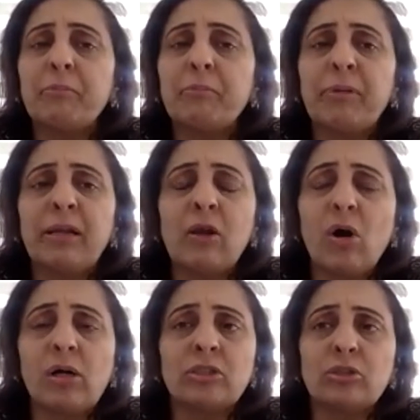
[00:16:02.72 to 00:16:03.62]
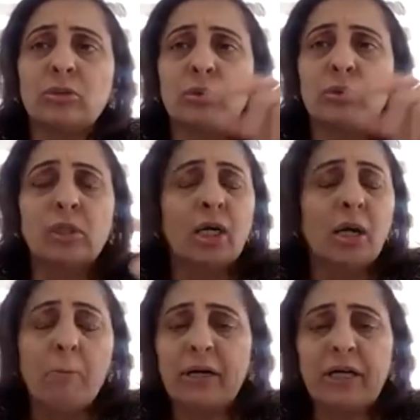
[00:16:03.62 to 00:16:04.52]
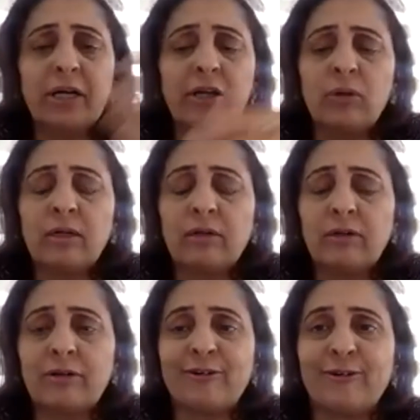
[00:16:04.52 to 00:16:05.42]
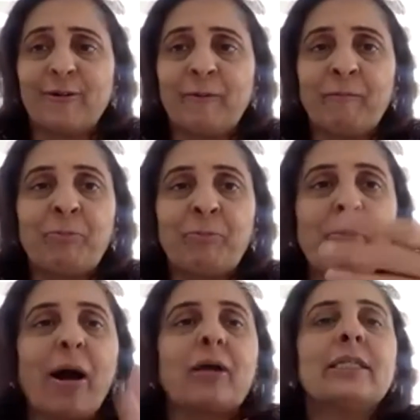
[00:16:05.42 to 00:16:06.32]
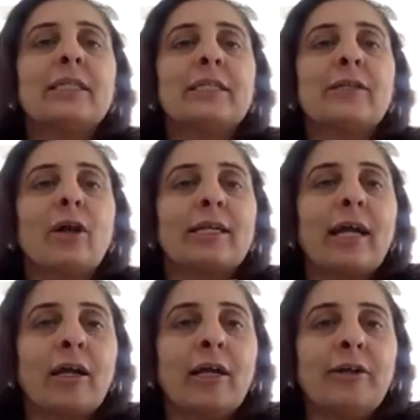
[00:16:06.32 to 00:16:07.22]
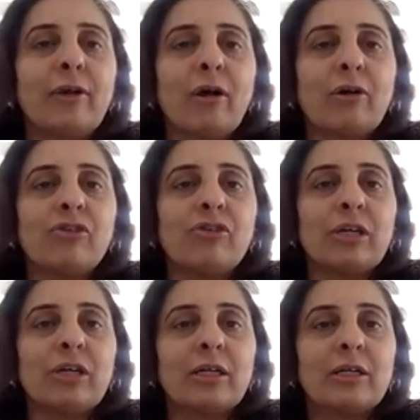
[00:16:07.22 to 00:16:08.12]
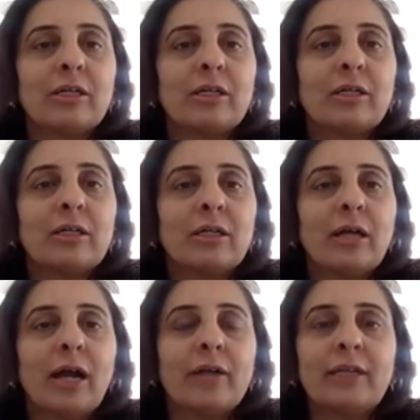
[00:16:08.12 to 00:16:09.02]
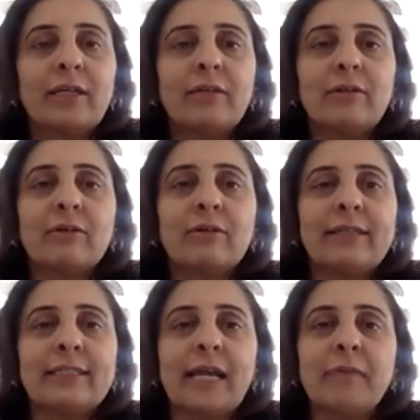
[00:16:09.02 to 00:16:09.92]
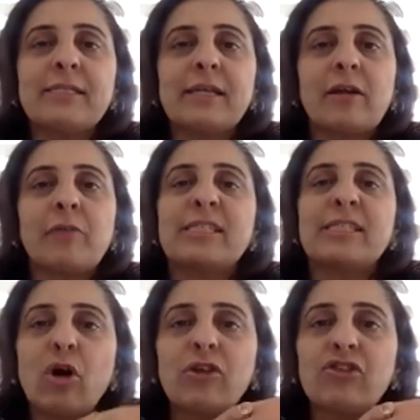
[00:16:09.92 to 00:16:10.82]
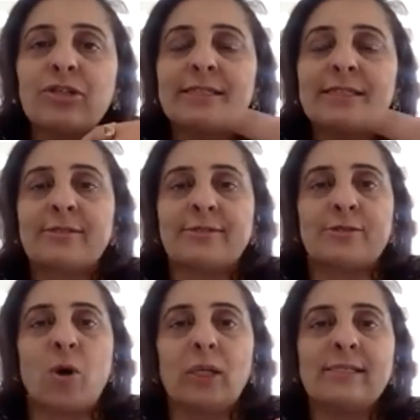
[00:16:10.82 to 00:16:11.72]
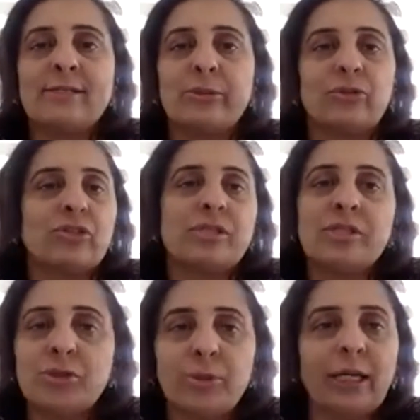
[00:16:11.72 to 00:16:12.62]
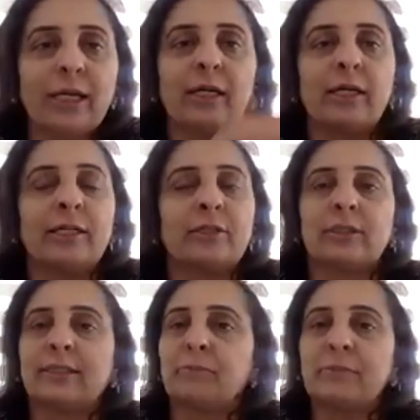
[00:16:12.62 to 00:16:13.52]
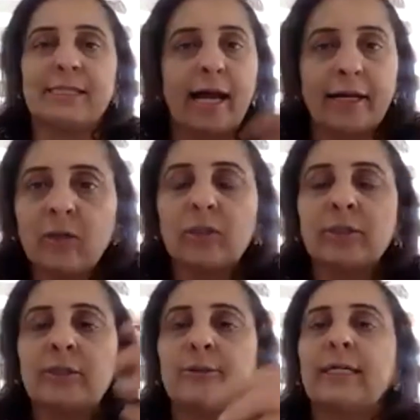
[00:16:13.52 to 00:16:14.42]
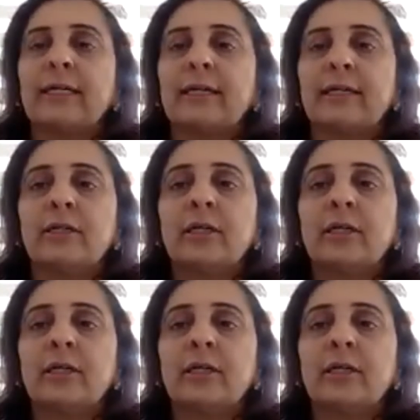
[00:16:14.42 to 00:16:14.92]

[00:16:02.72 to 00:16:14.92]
belong to particular party or an ideology. I think at times there are misogynists also just doing it, or some psychos doing it.